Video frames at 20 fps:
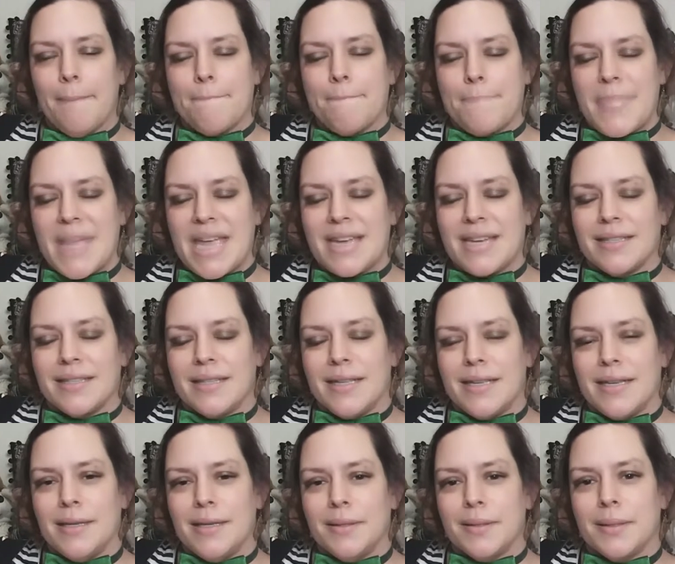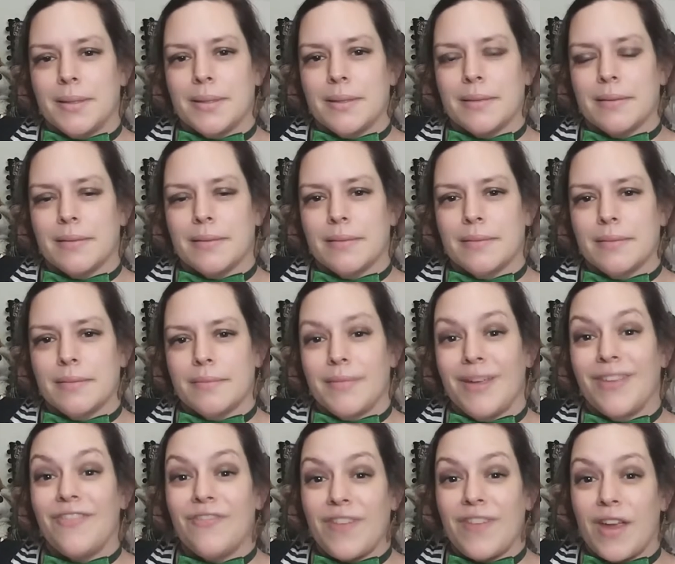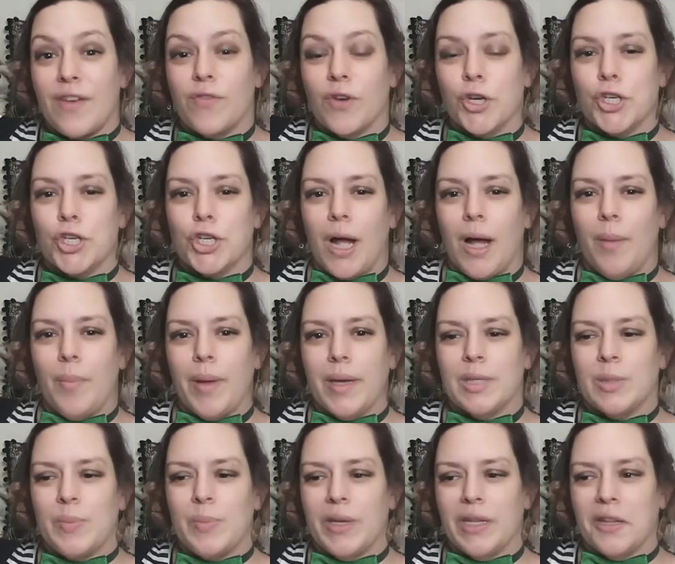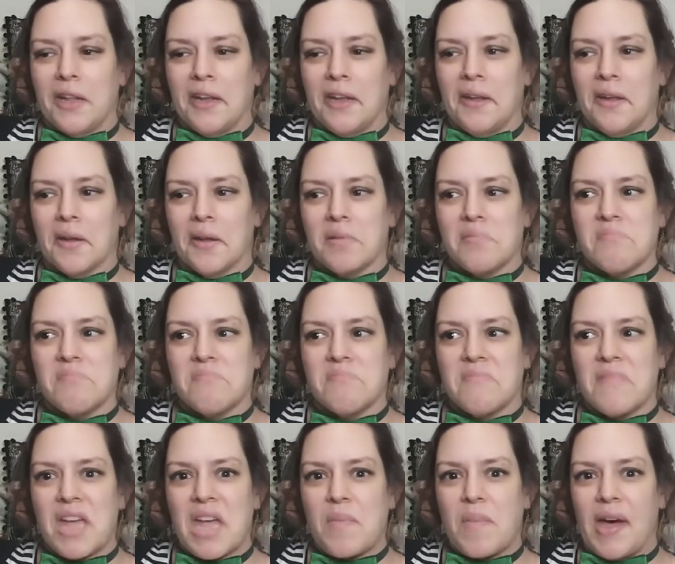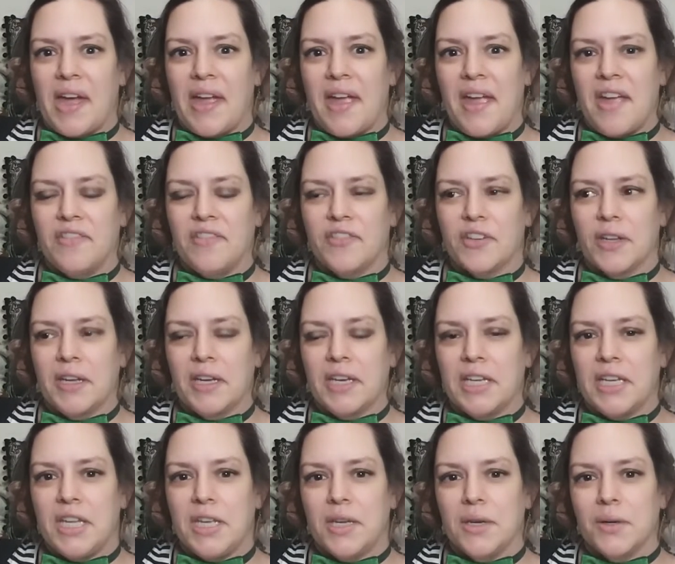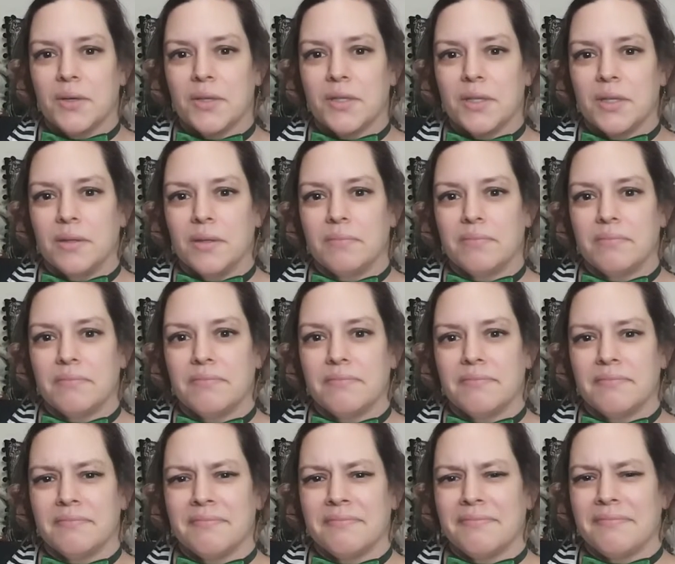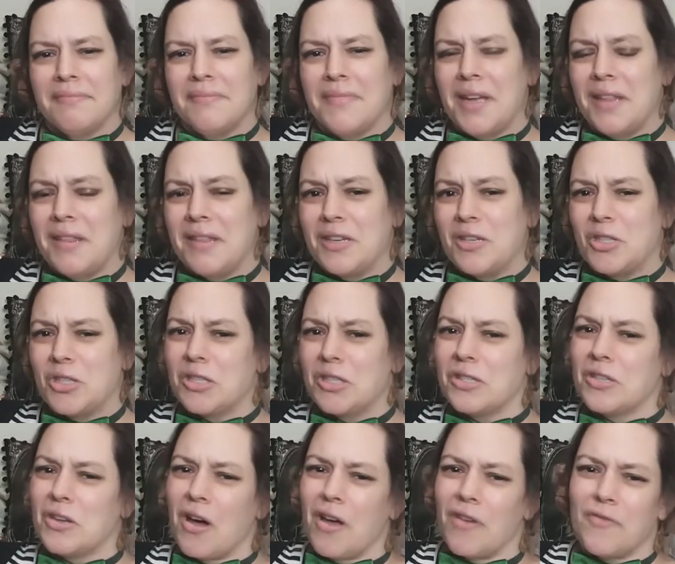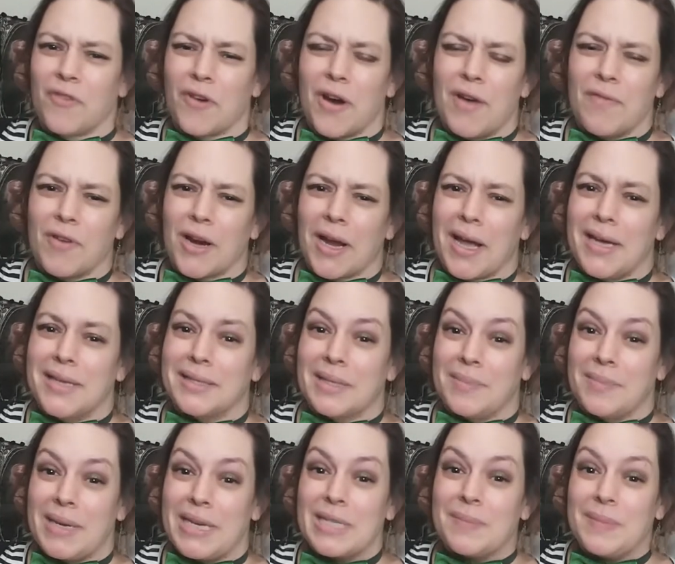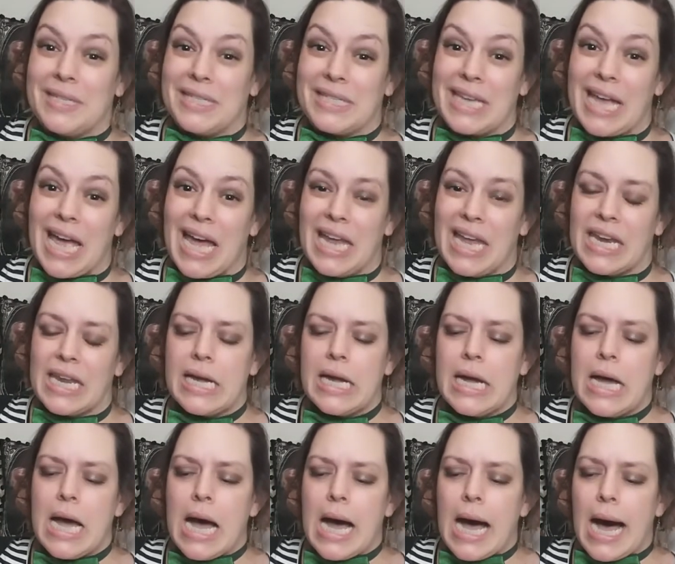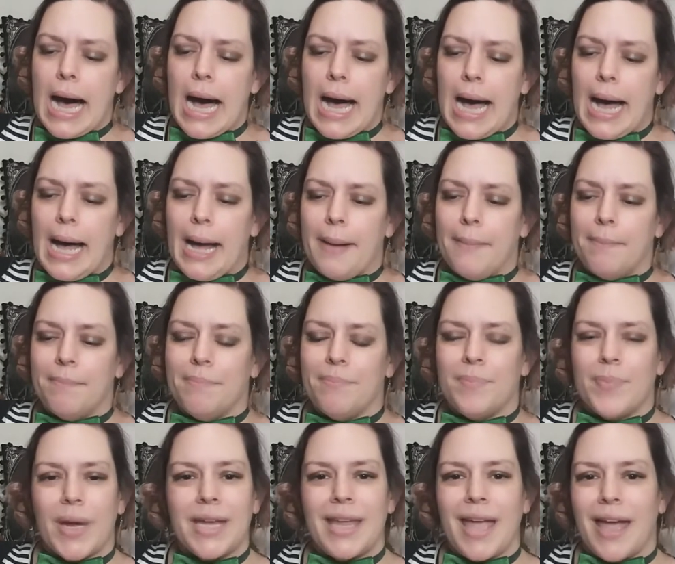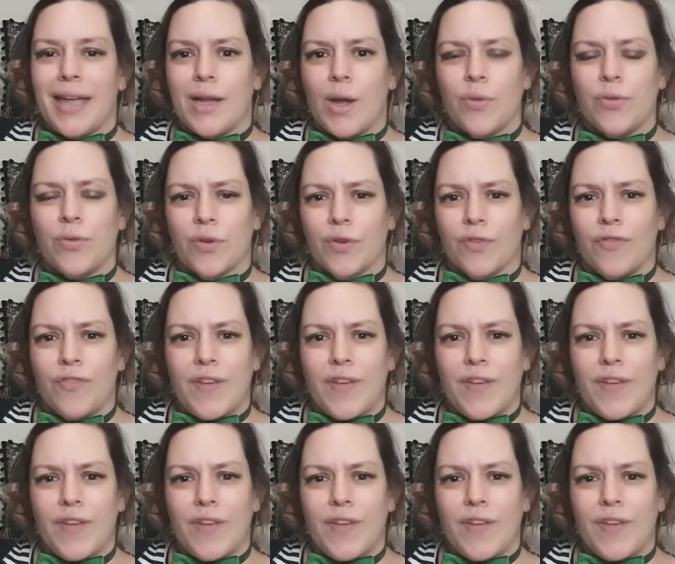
makes these, my favorite shop, has been like MIA for like a year. So I think she's just gone forever, guys, and it makes me sad. Um, but yeah, I go through